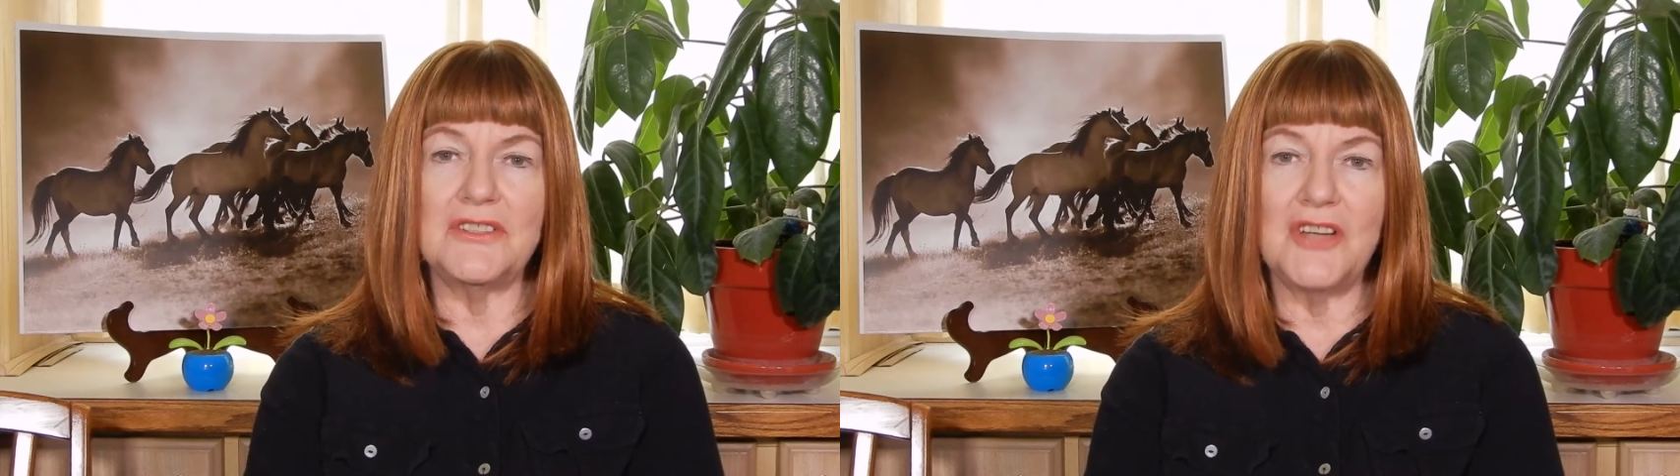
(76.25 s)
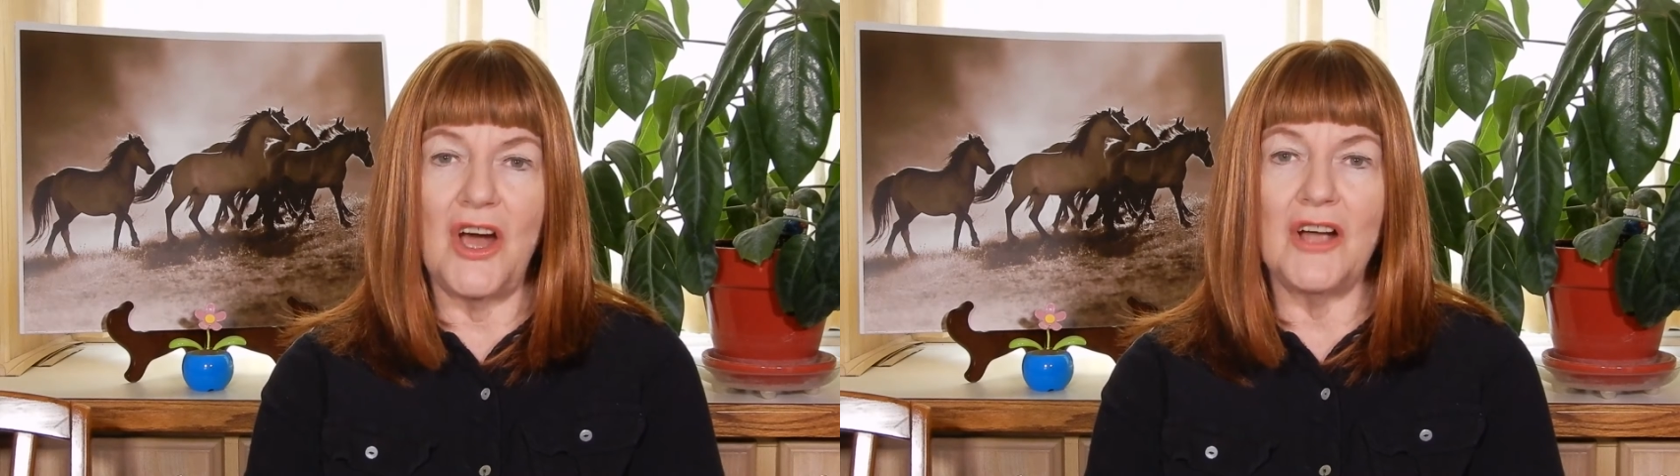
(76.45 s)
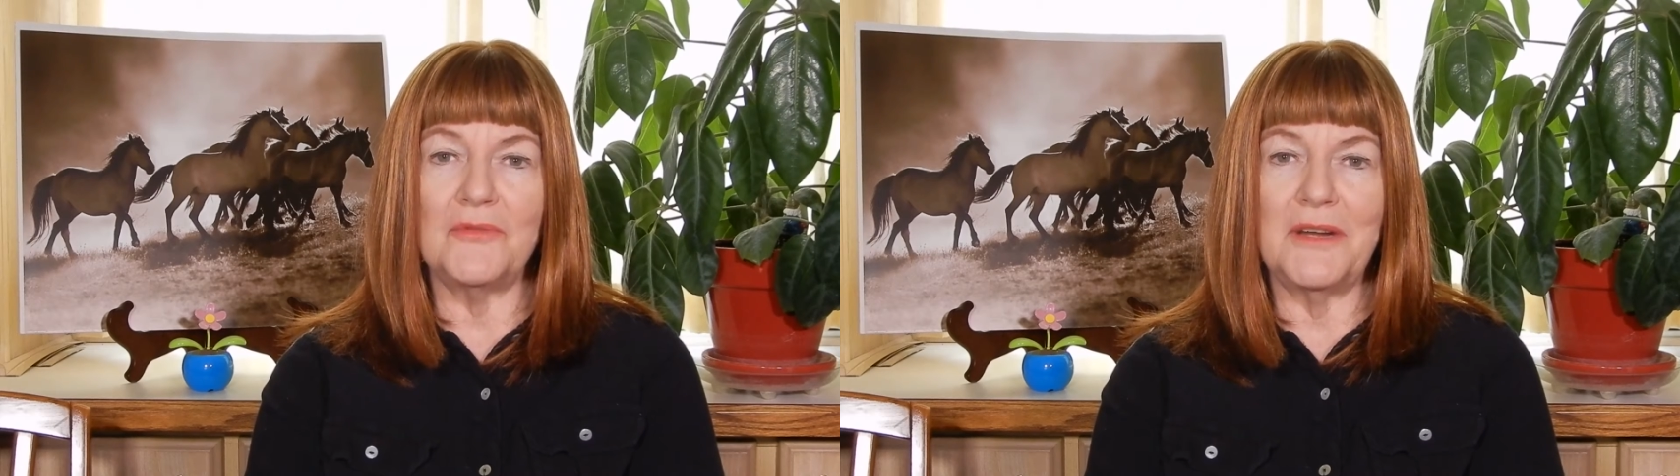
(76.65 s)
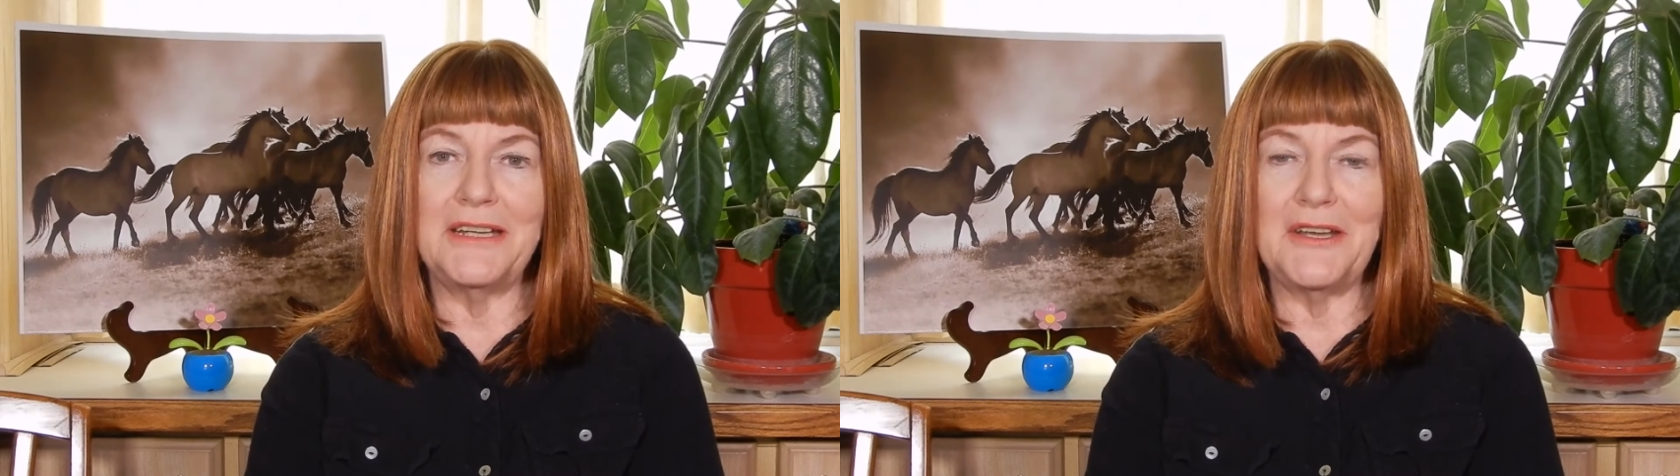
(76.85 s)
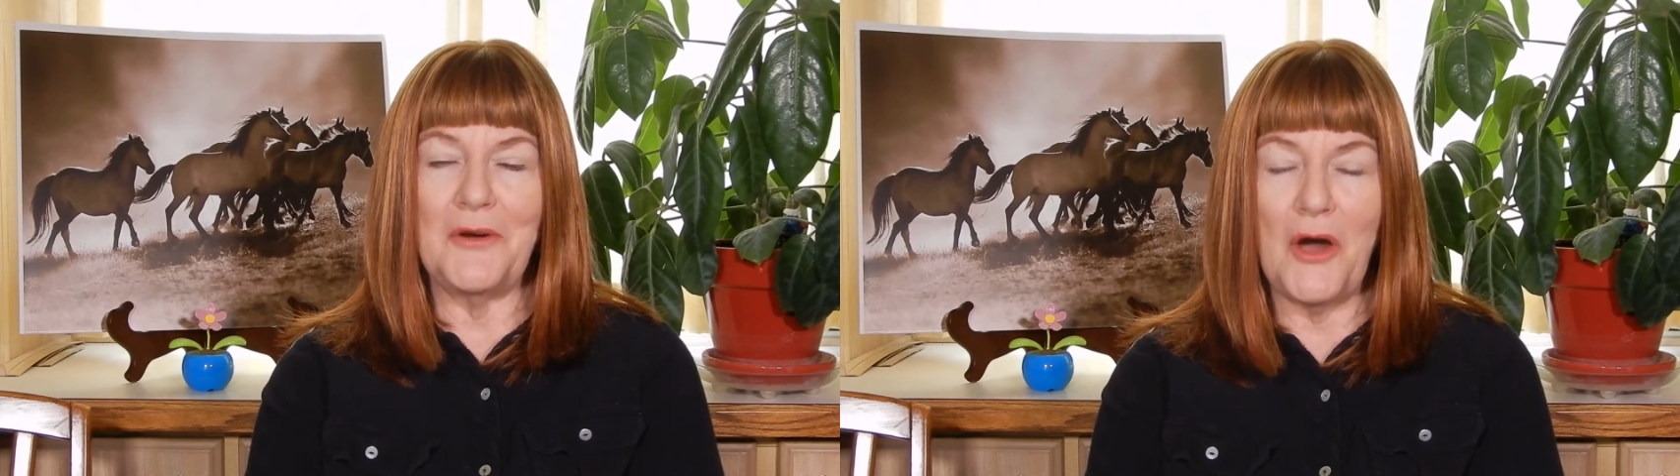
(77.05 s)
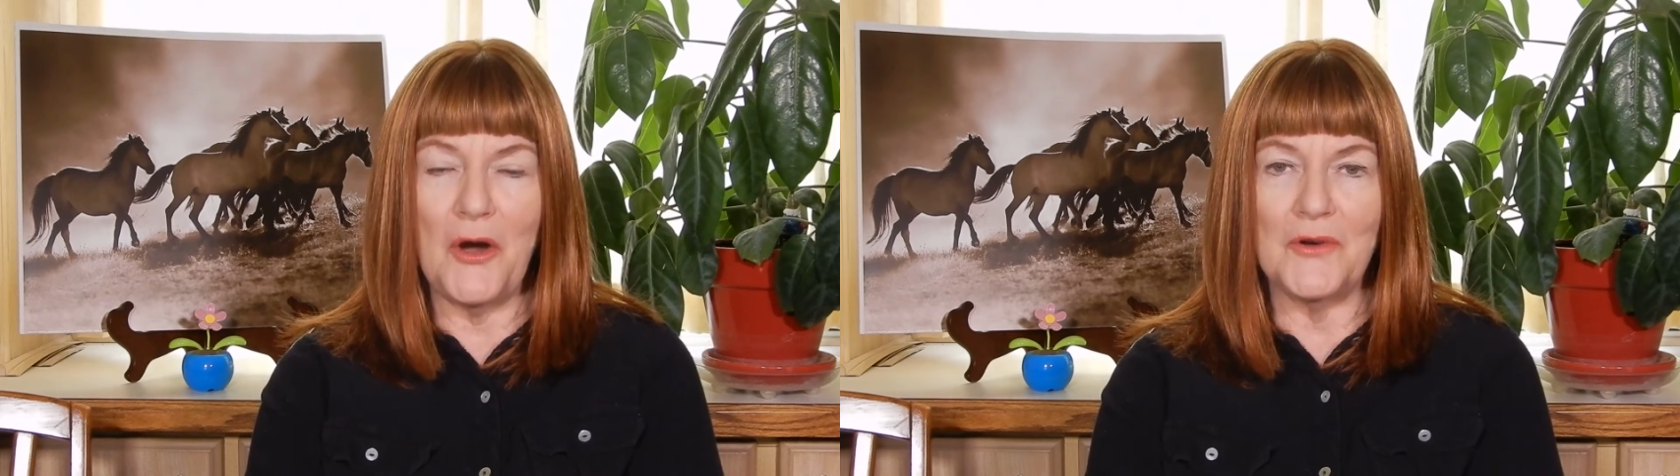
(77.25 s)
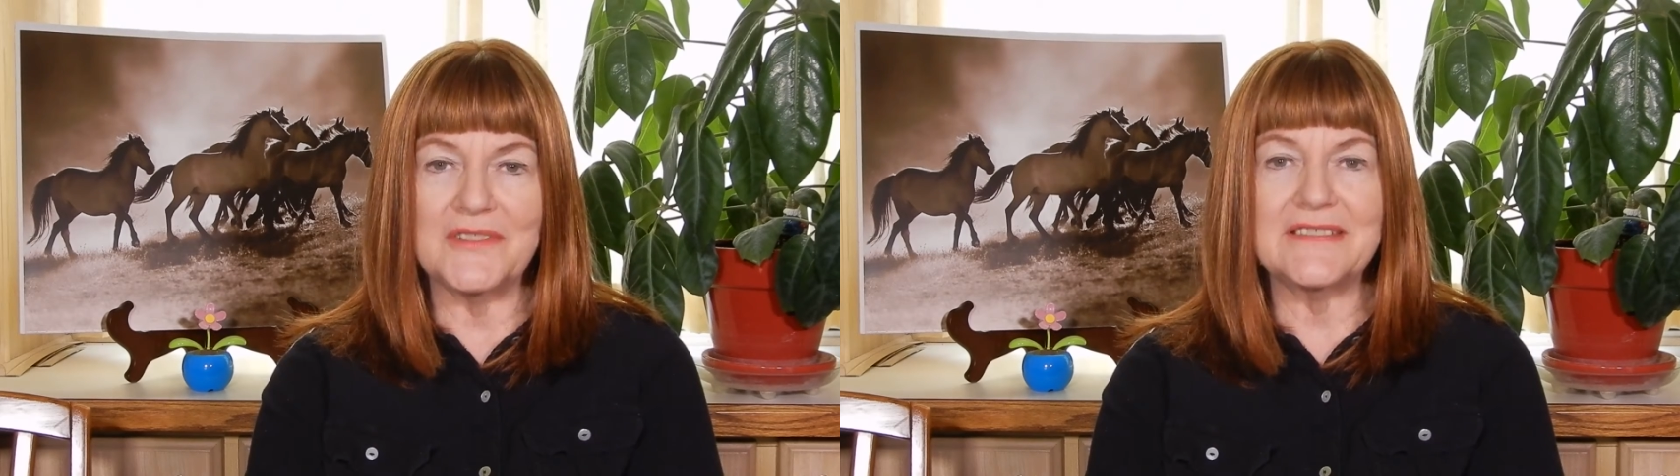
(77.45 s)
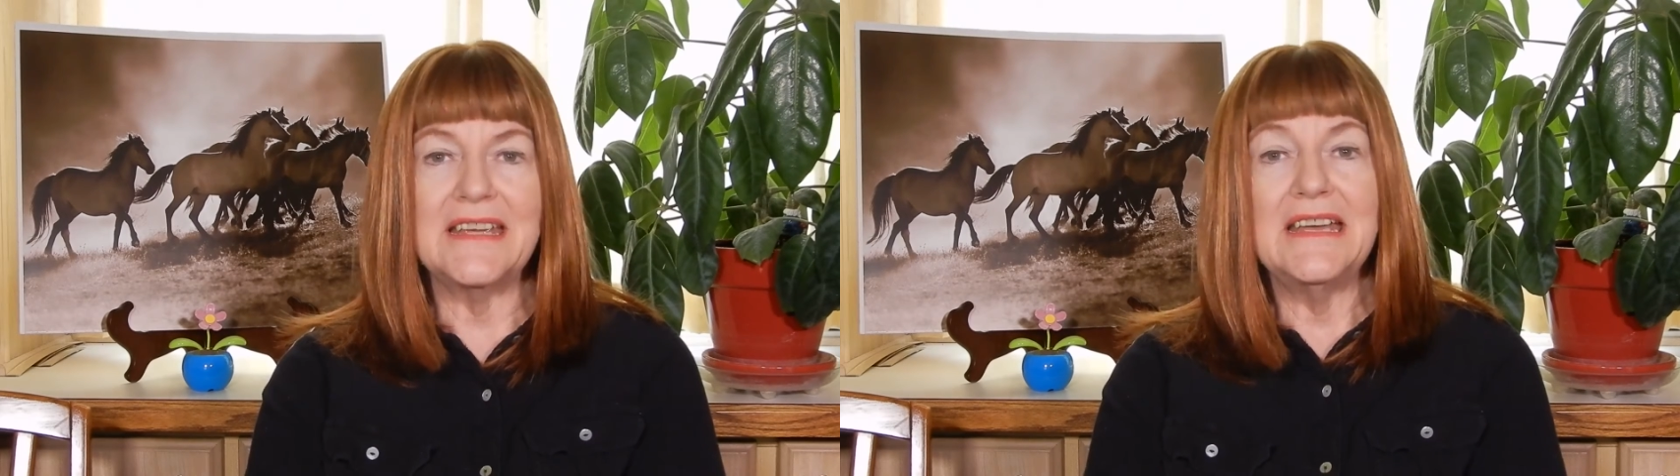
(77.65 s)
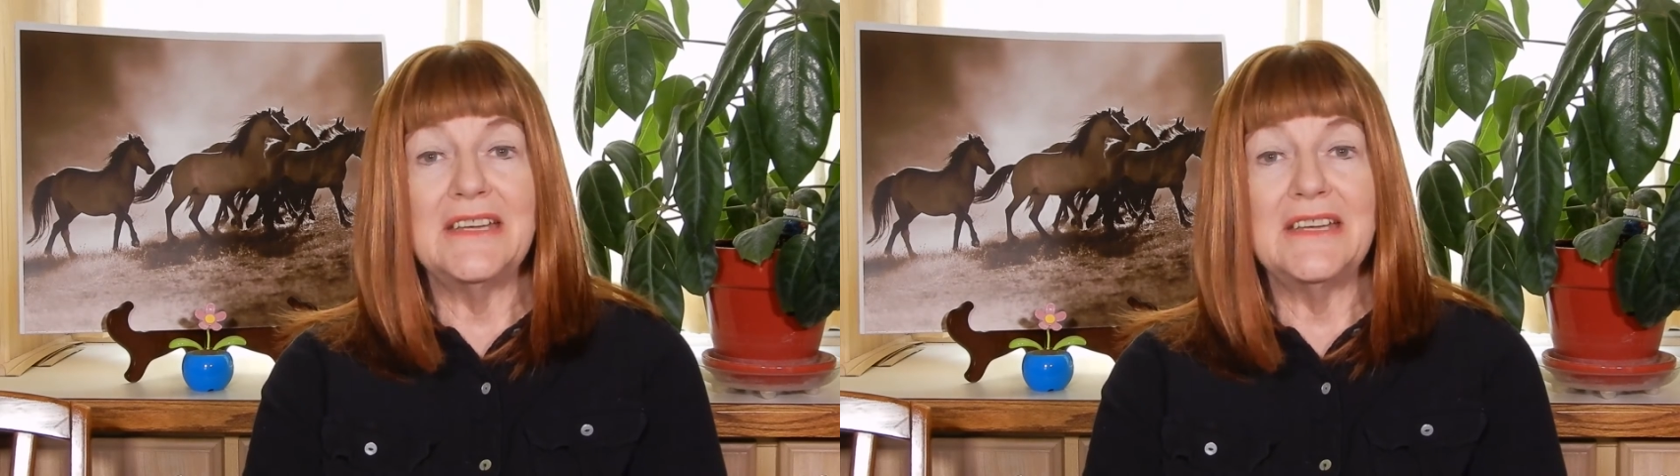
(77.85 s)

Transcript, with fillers: talk radio host.